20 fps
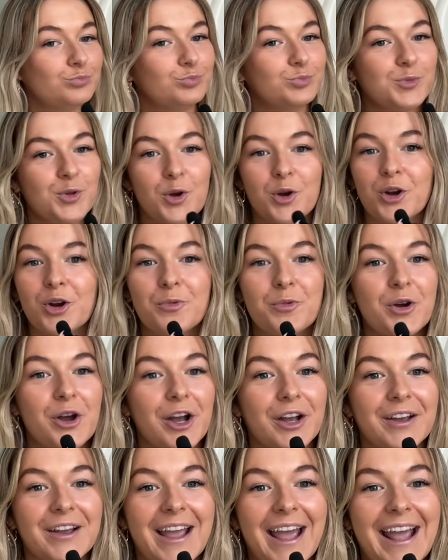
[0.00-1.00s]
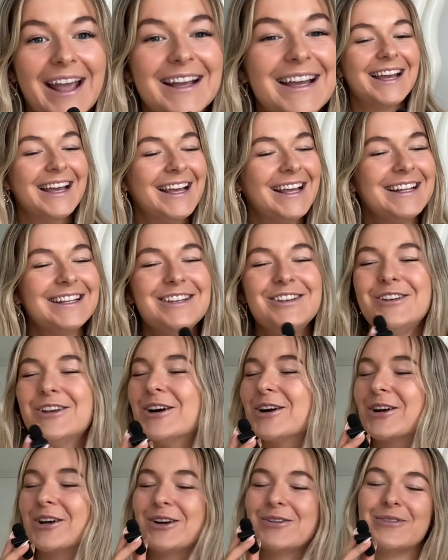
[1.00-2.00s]
not going to work, okay?
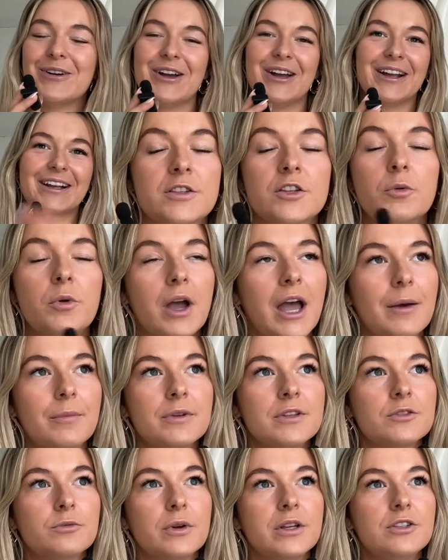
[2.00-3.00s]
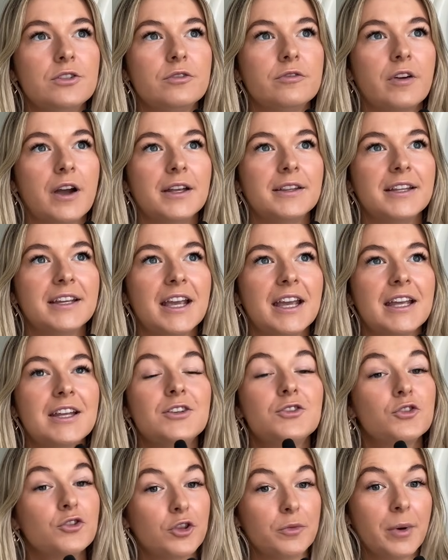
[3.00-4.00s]
Not going to work. So what happens when you finally get
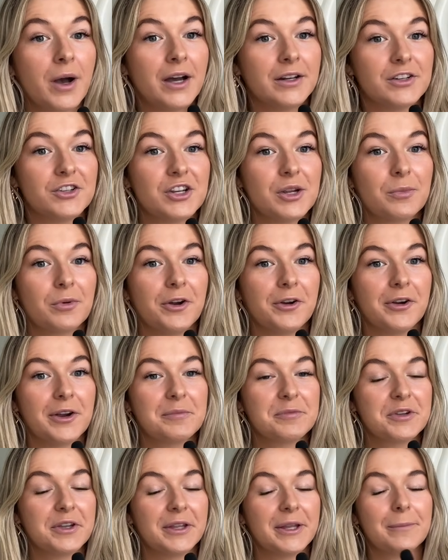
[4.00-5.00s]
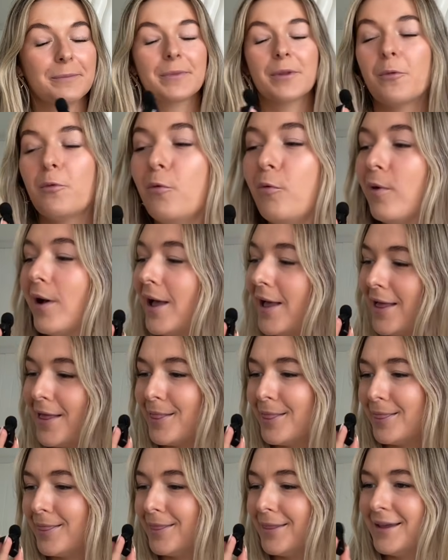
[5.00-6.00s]
into the partnership program, Shelly?
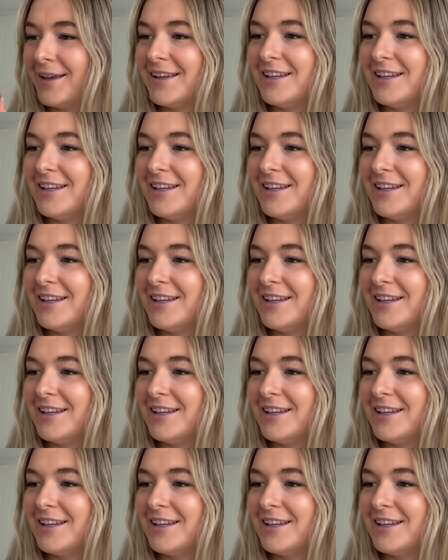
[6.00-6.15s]
Well,